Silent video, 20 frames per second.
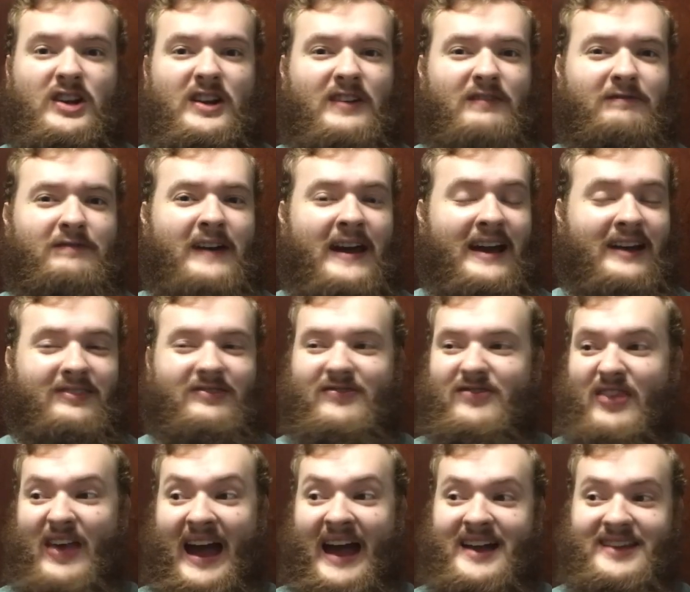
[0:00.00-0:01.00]
And in
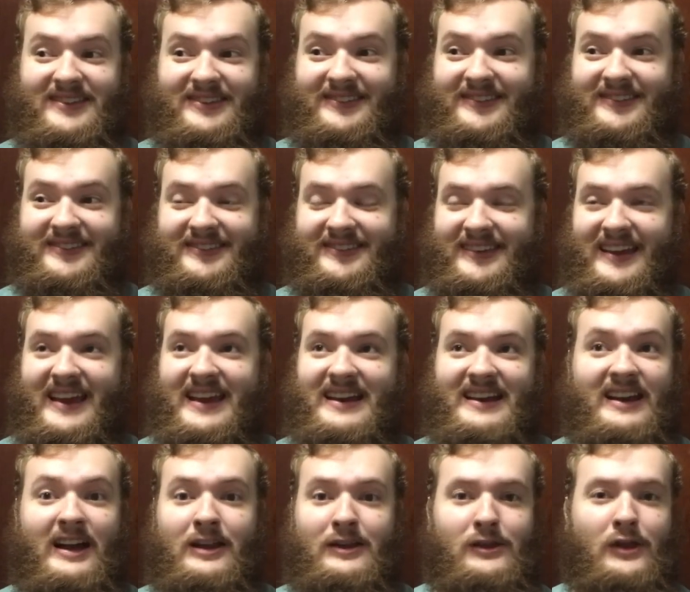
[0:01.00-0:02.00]
fact, that
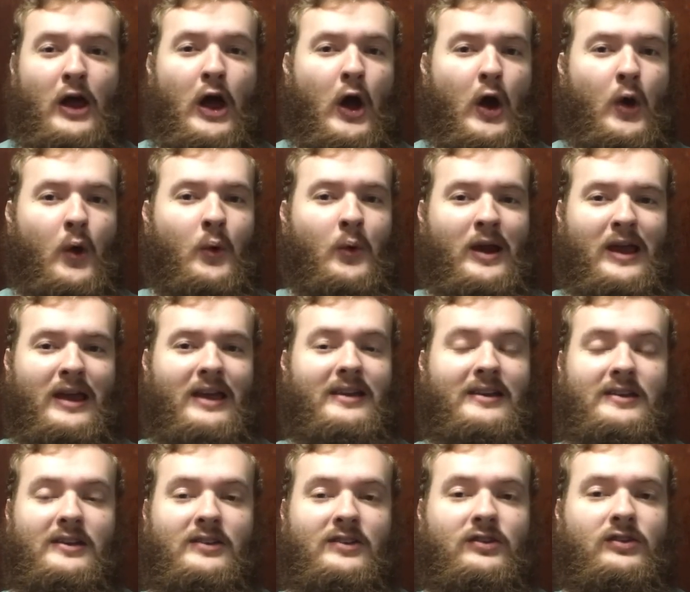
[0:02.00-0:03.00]
scene alone
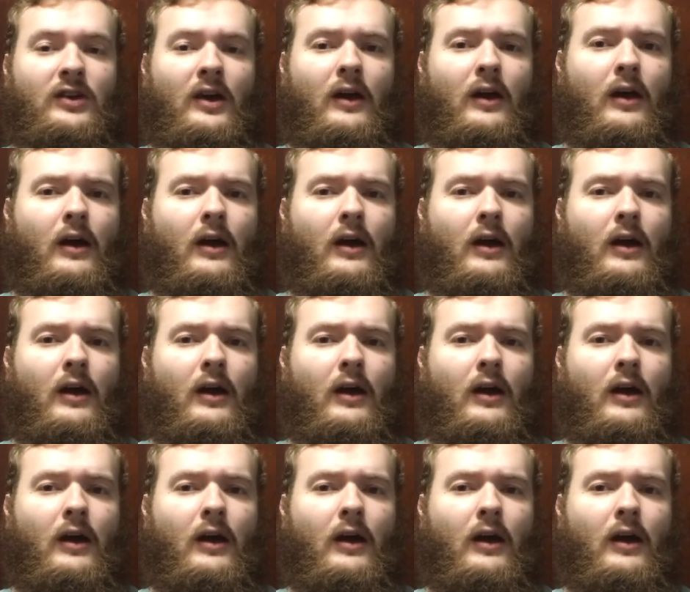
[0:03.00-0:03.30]
is